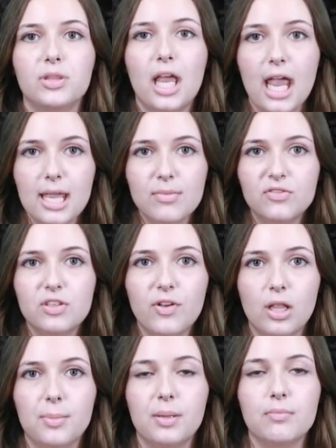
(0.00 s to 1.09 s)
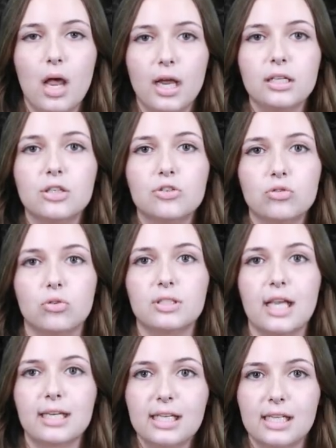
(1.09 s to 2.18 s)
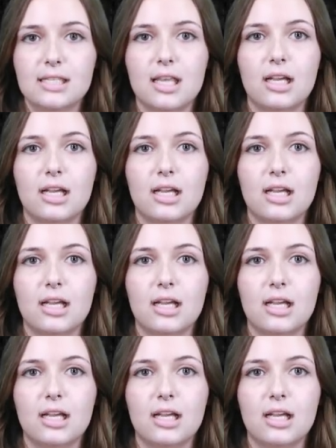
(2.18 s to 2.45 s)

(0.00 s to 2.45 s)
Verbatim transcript: with the aim of developing mind control techniques